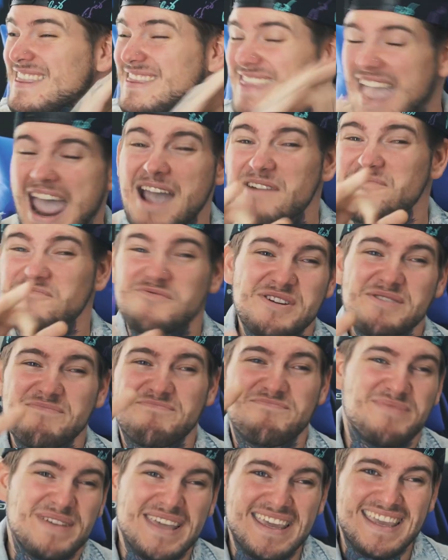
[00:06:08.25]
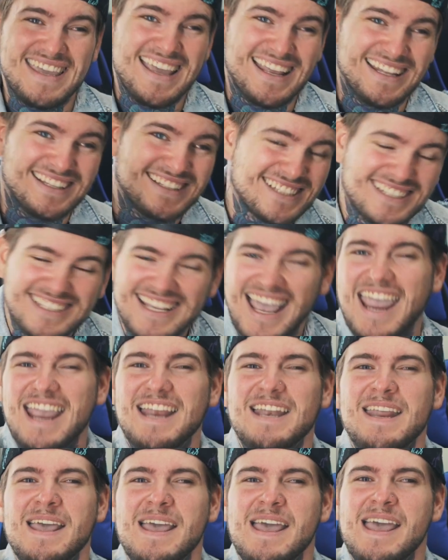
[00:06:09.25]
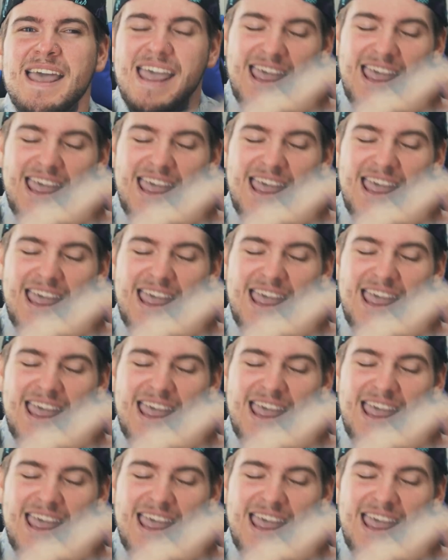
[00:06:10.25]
That would be insane.